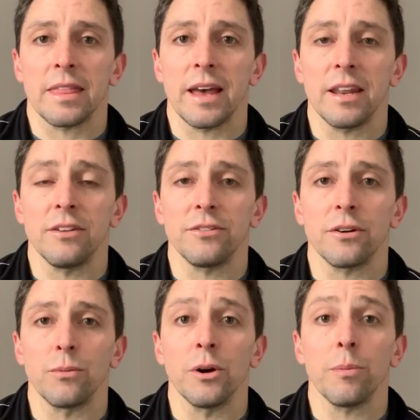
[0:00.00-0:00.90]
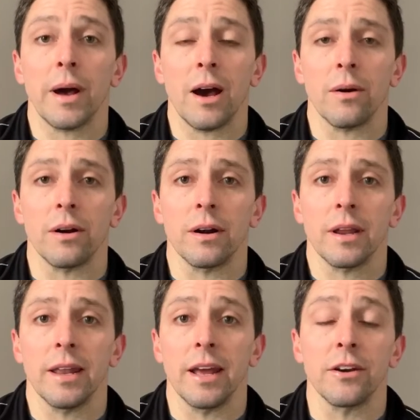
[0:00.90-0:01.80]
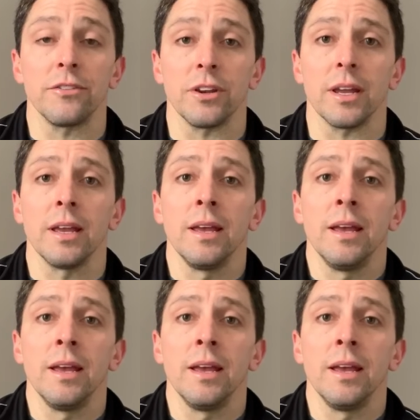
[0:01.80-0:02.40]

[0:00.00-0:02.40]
that is your willpower and energy.